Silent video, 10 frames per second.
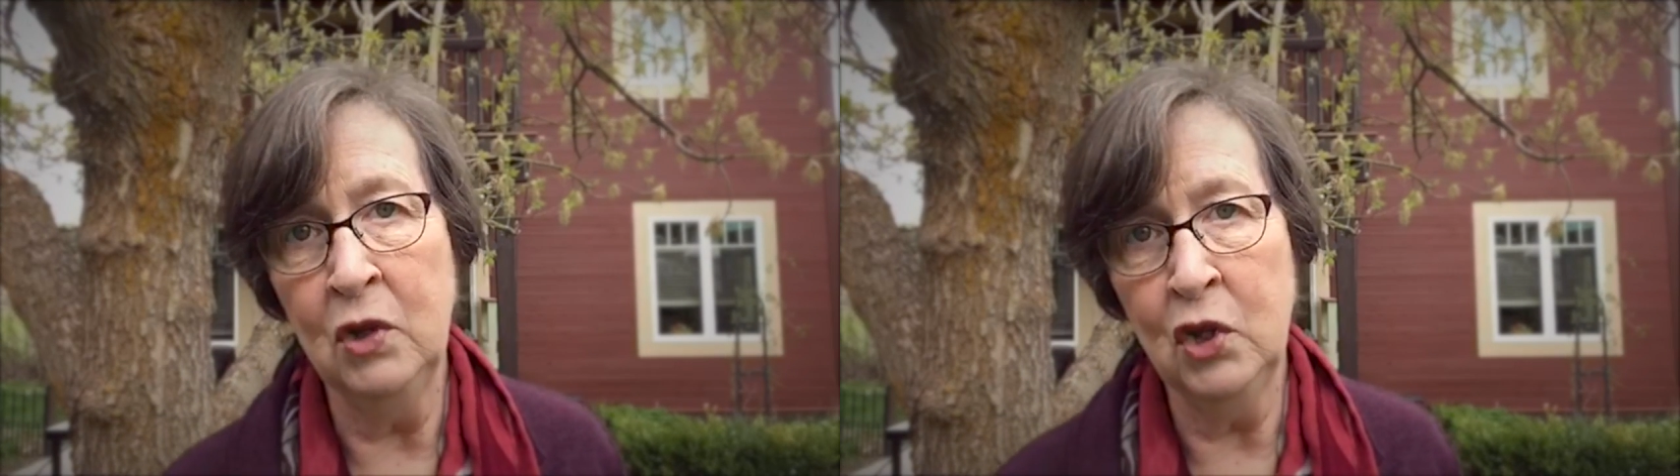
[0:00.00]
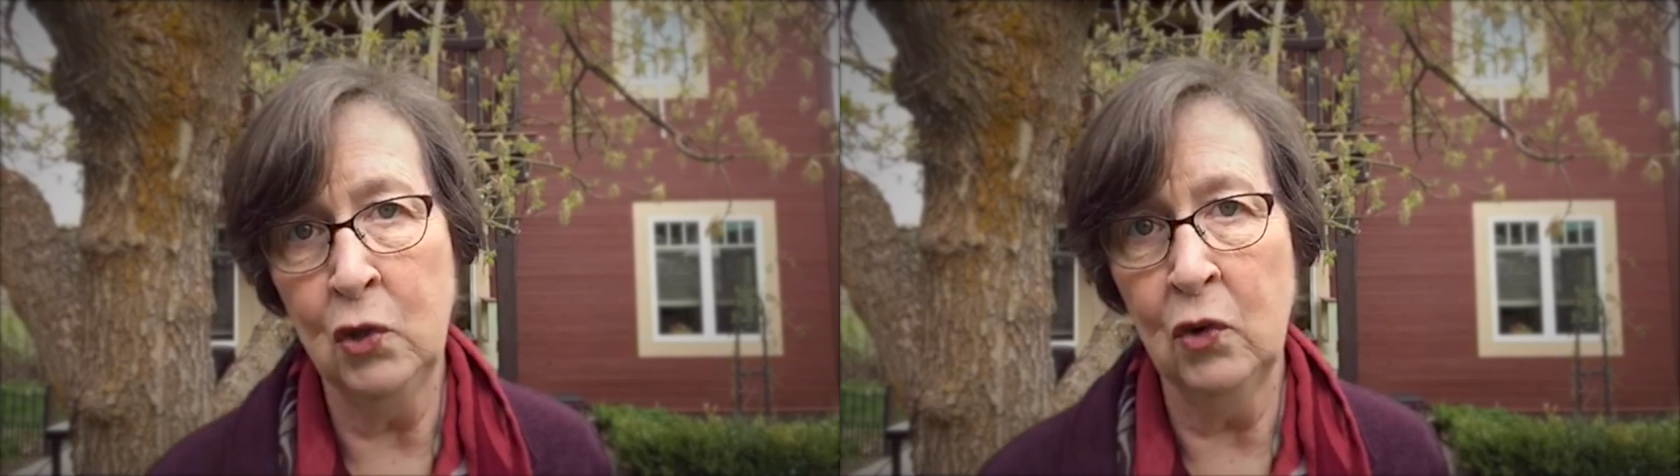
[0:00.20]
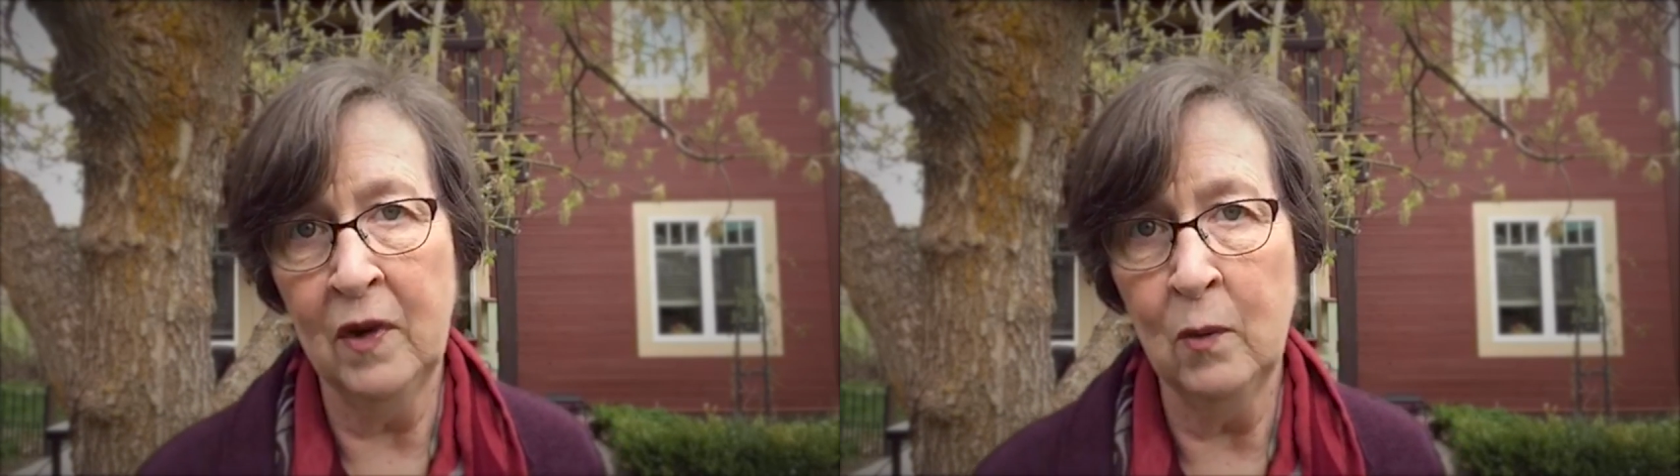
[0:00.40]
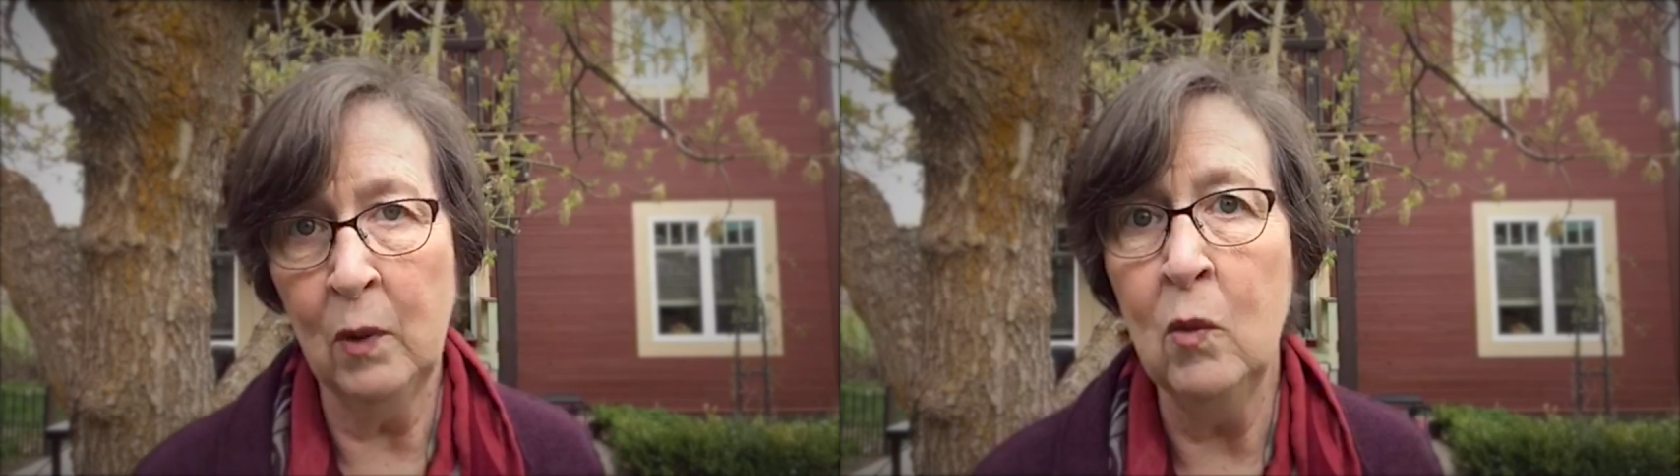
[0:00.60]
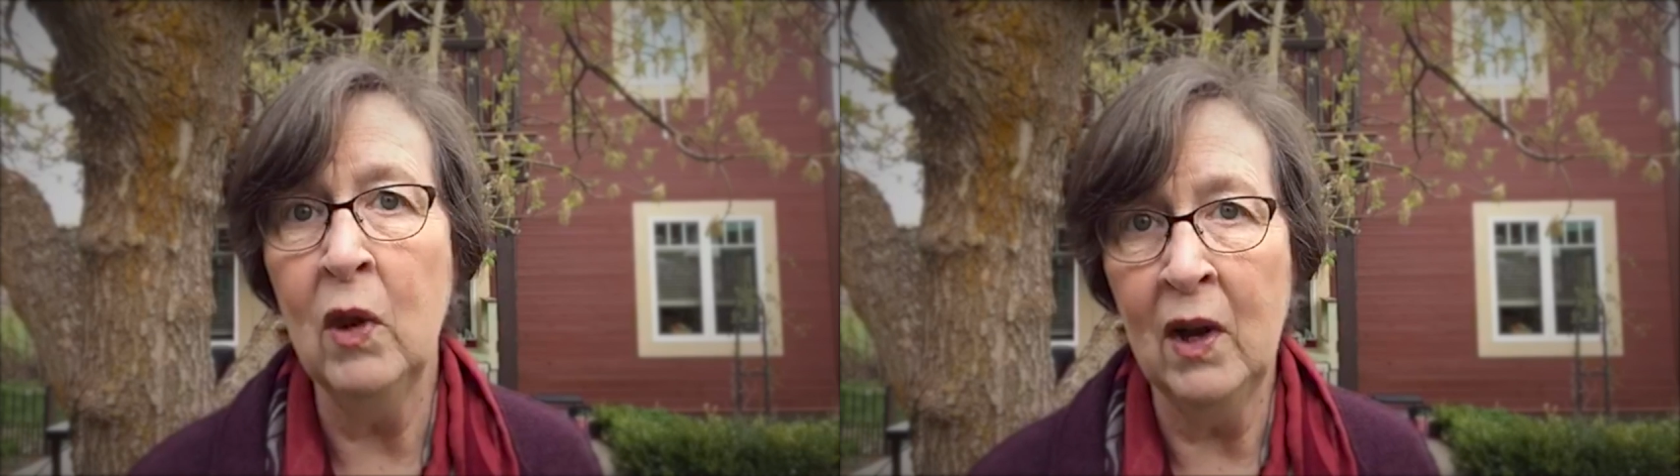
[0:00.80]
ensure that
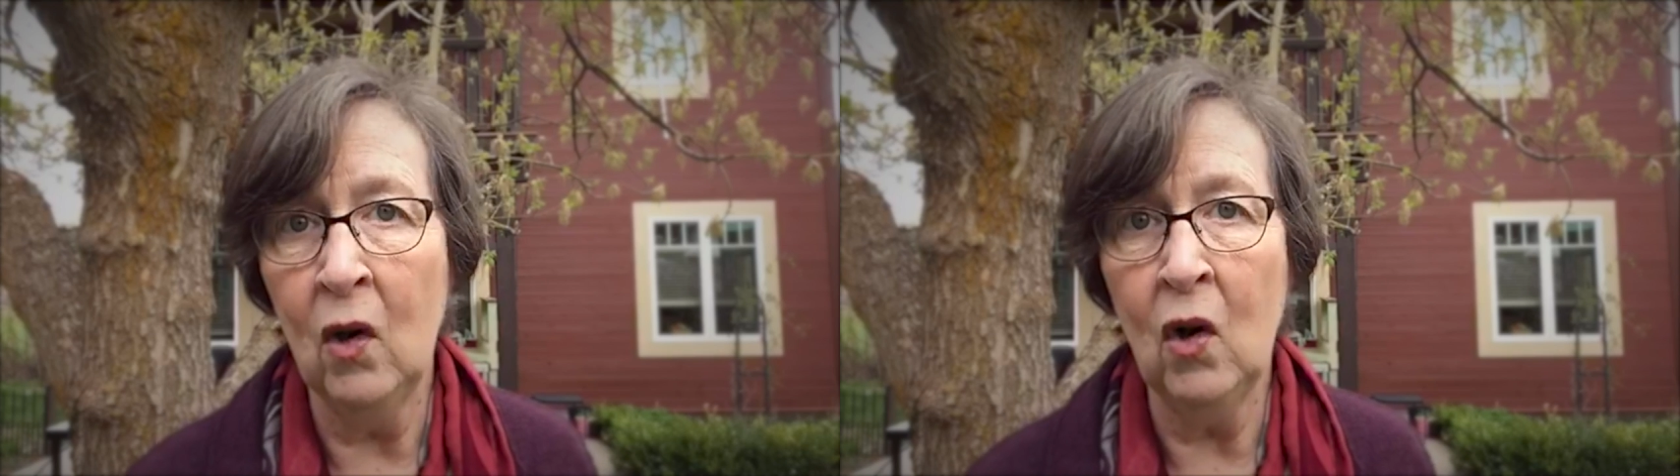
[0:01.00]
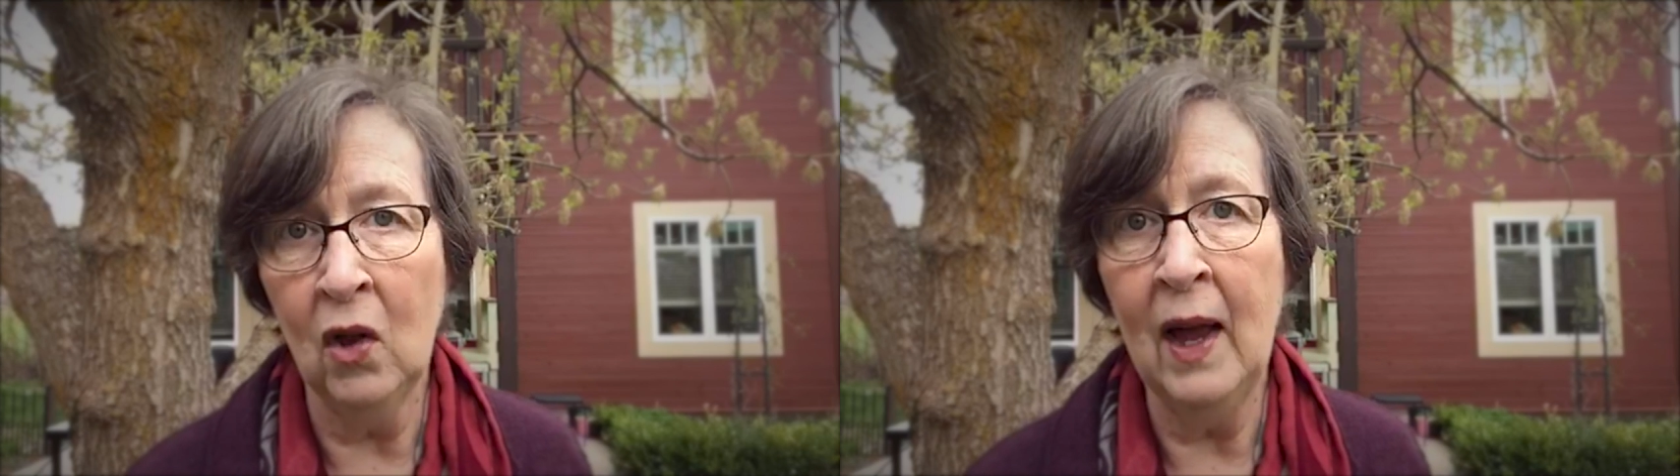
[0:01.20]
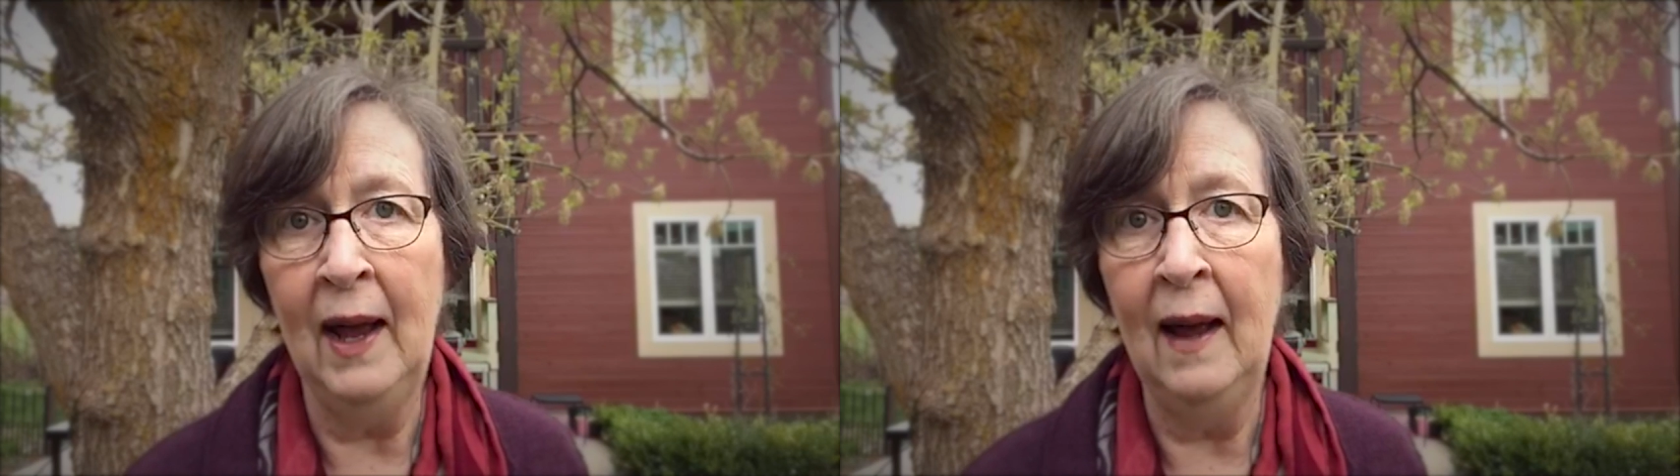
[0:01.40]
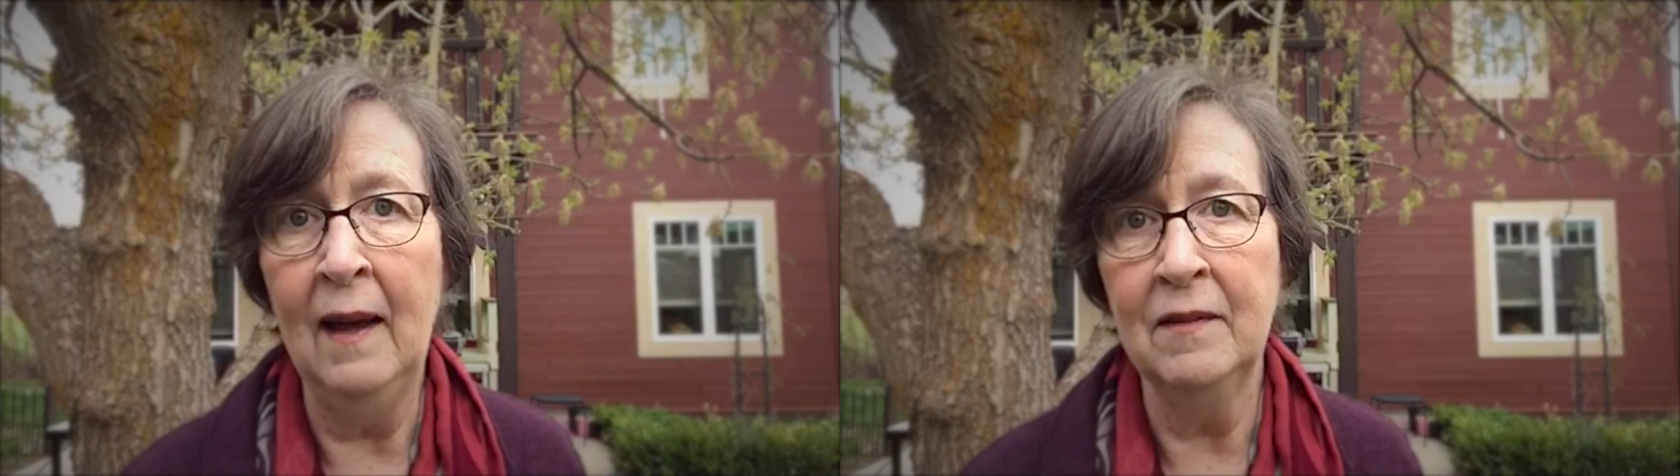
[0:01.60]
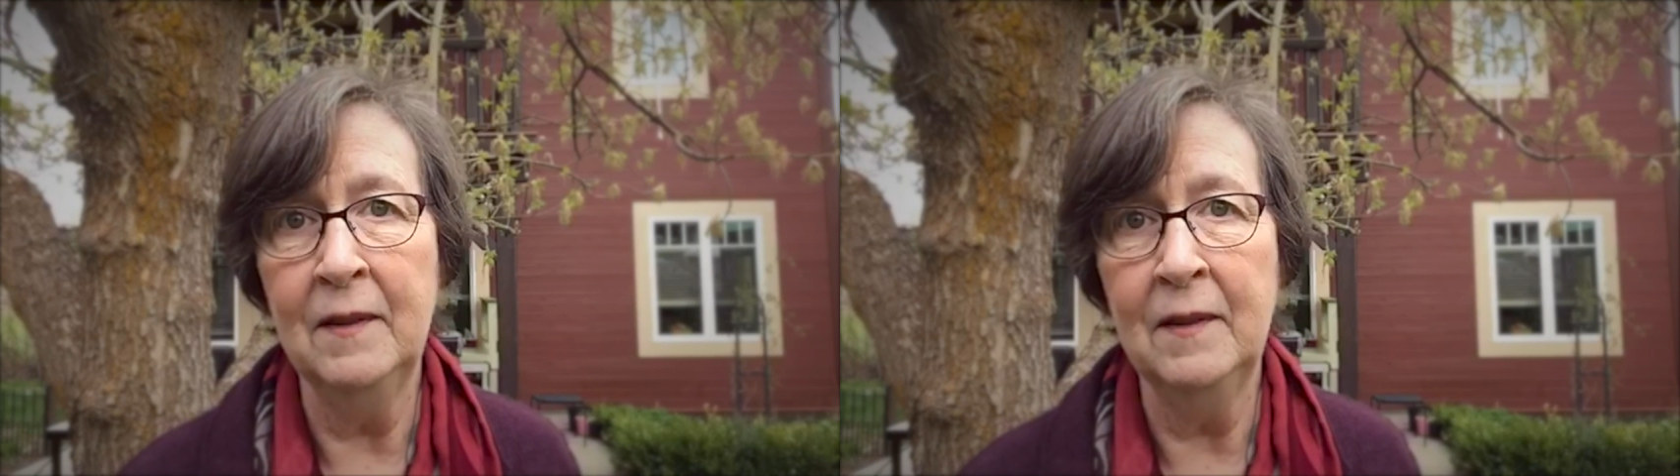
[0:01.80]
we would all have.